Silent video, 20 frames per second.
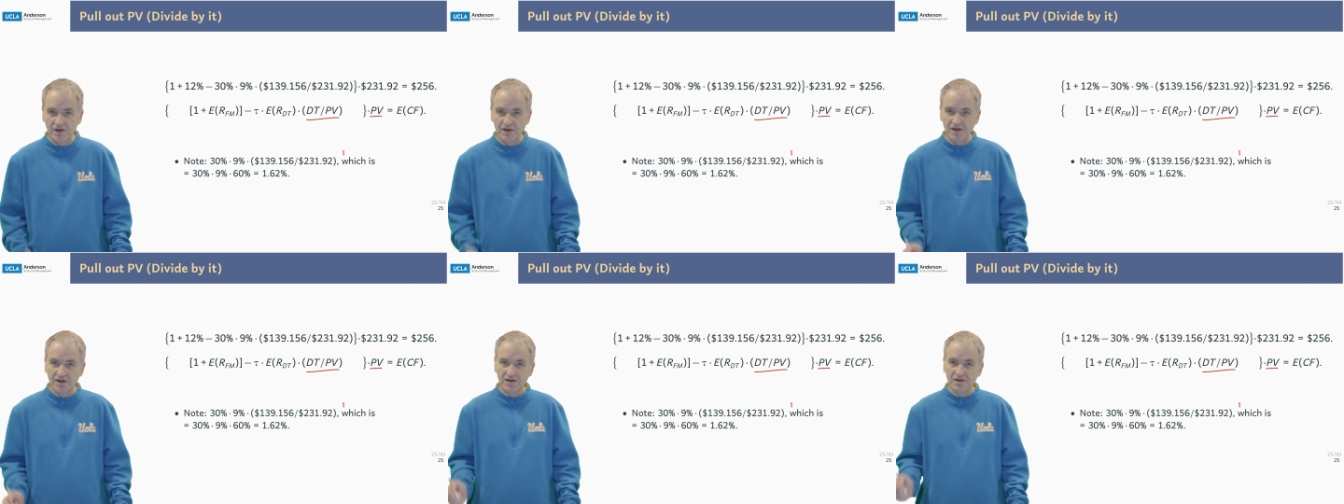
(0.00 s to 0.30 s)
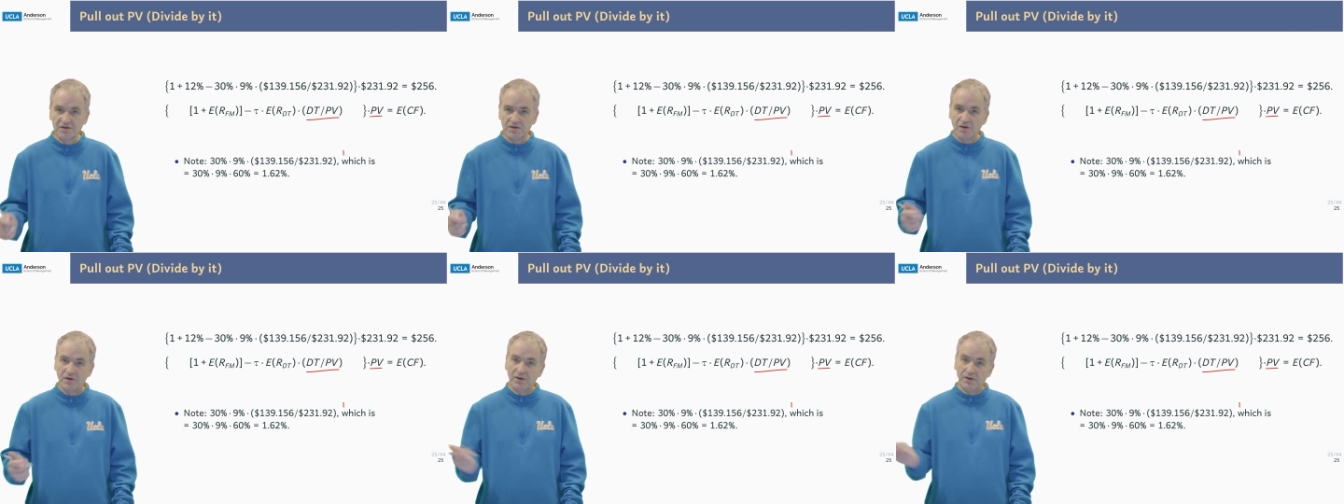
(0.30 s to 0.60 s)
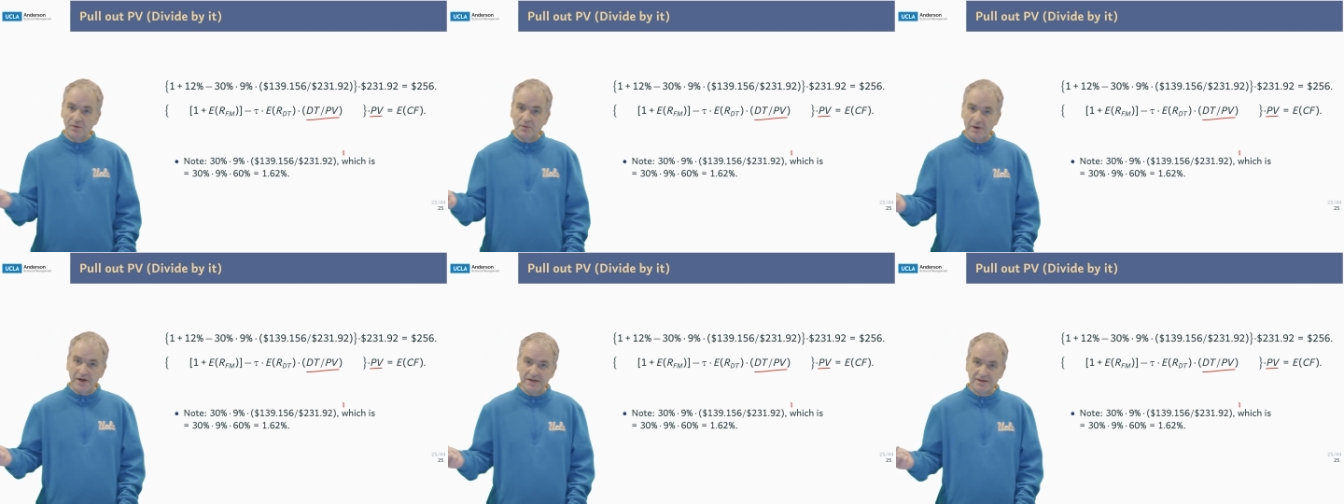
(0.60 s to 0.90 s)
is on
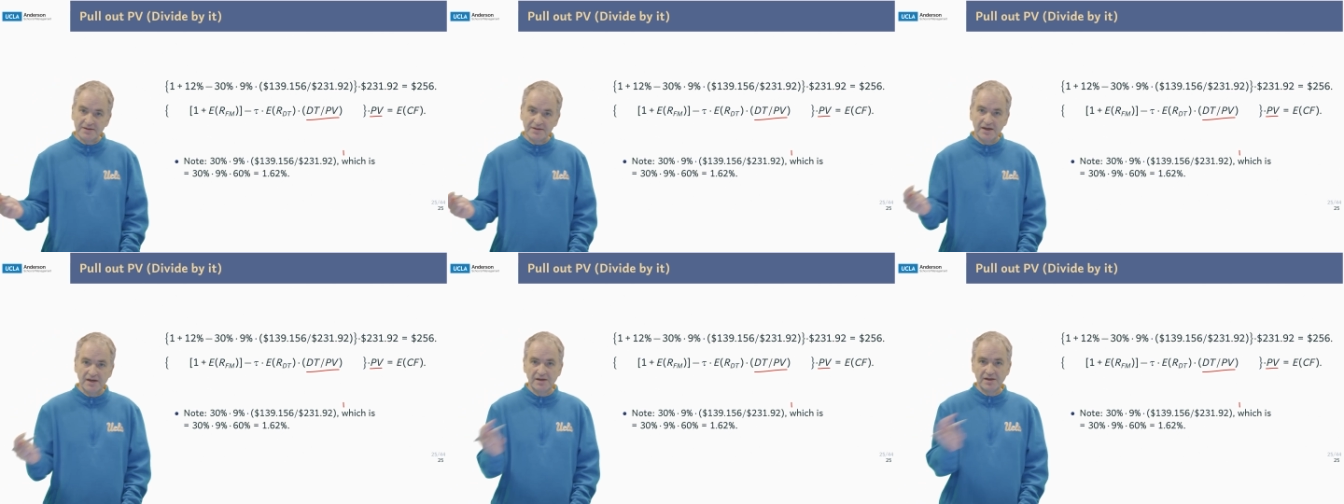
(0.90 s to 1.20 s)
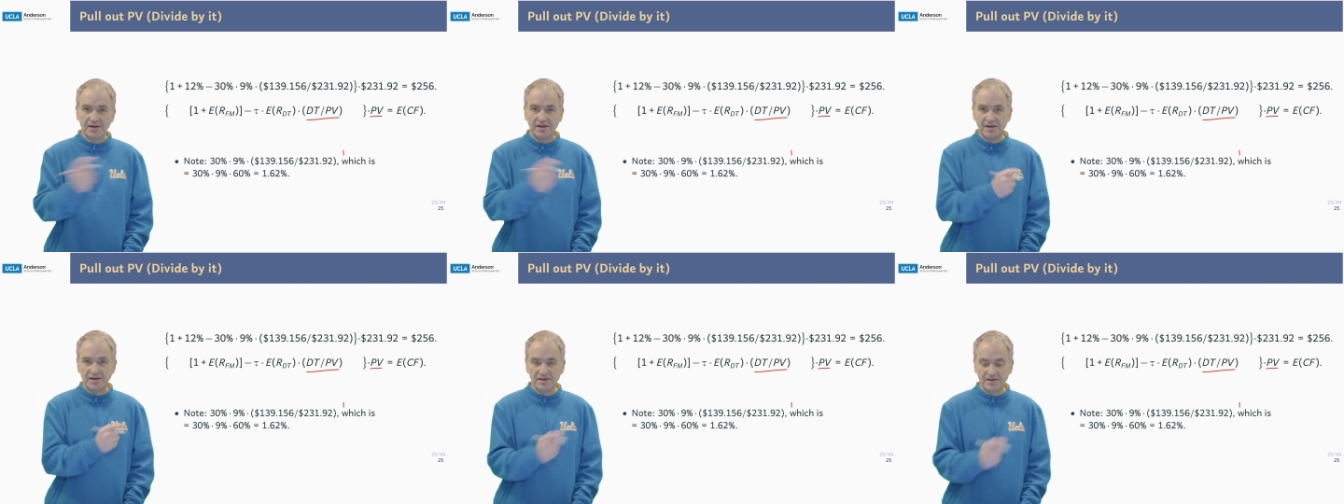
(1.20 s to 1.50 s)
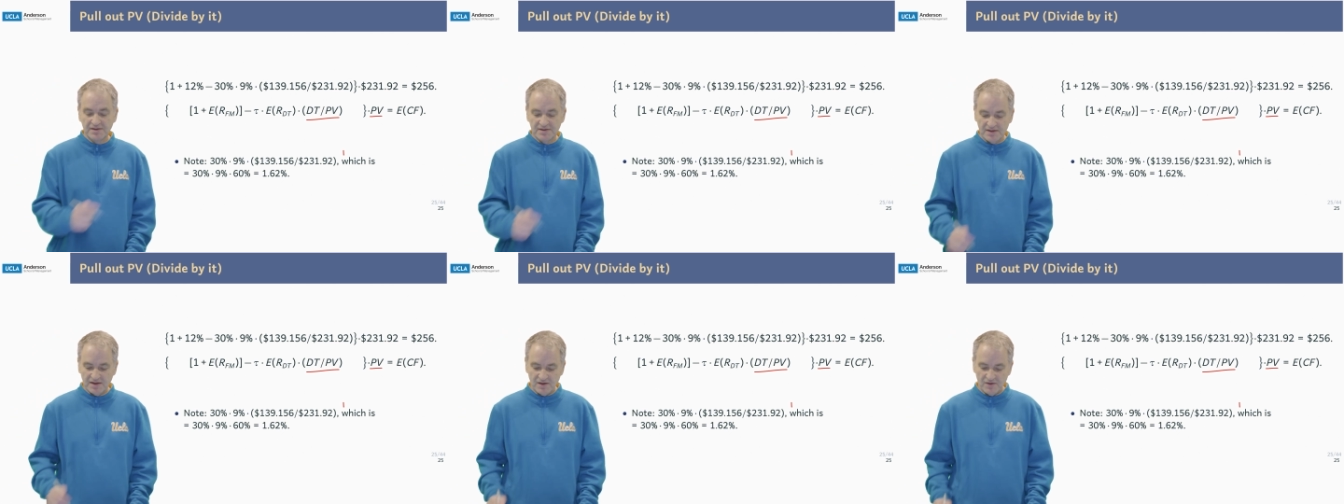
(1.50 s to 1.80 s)
the right side
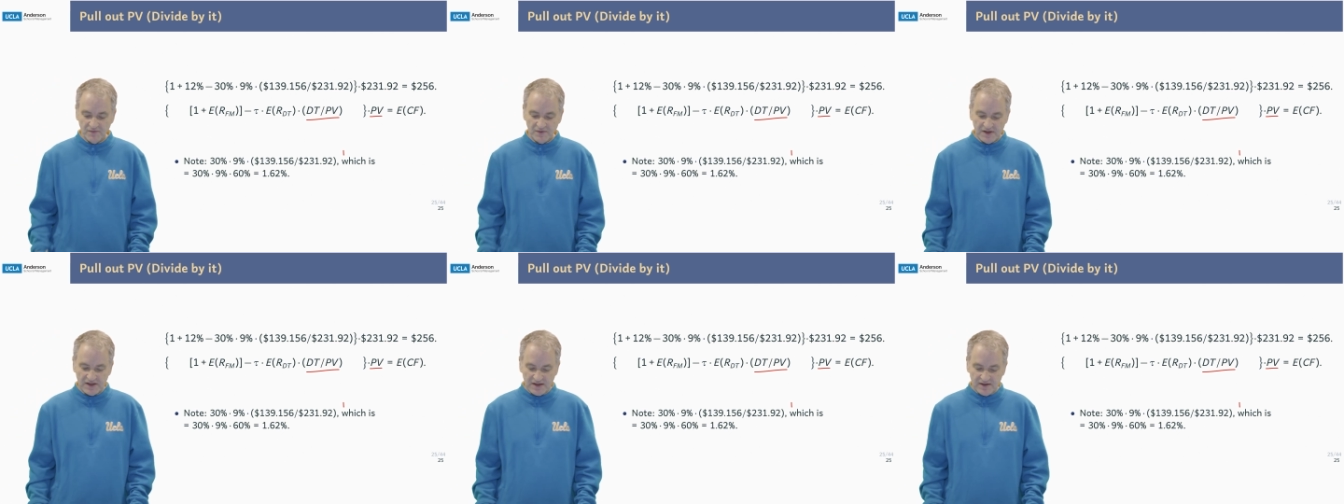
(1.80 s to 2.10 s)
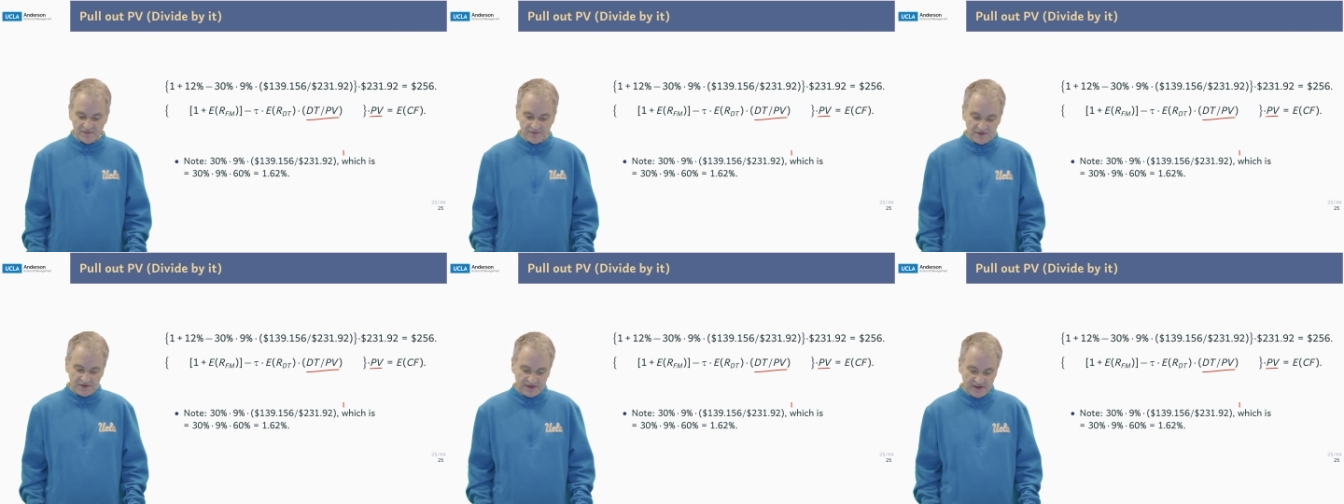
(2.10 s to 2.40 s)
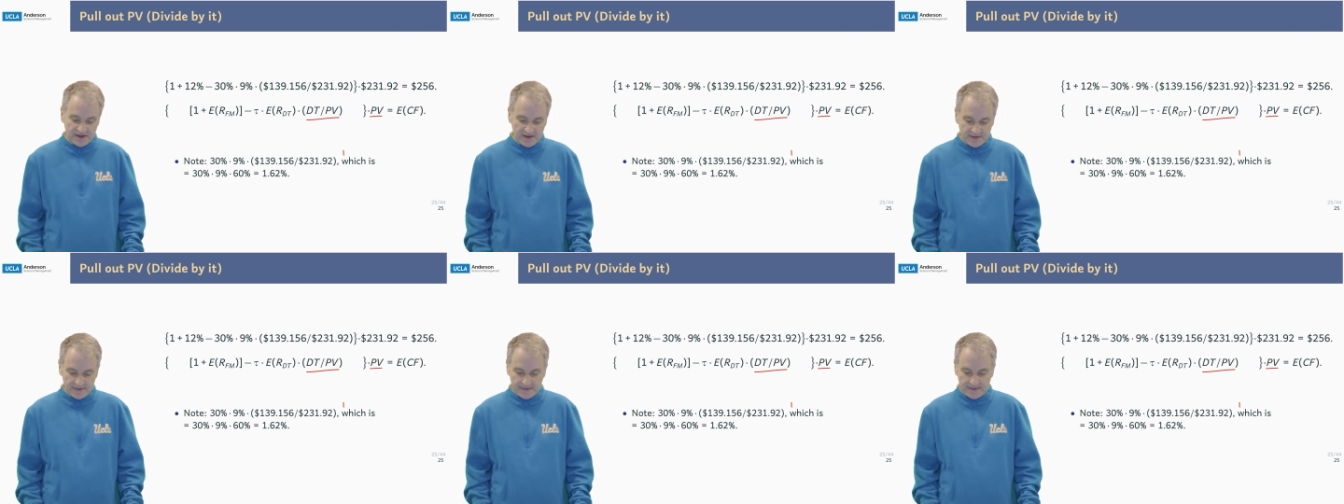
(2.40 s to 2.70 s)
instead of the left side.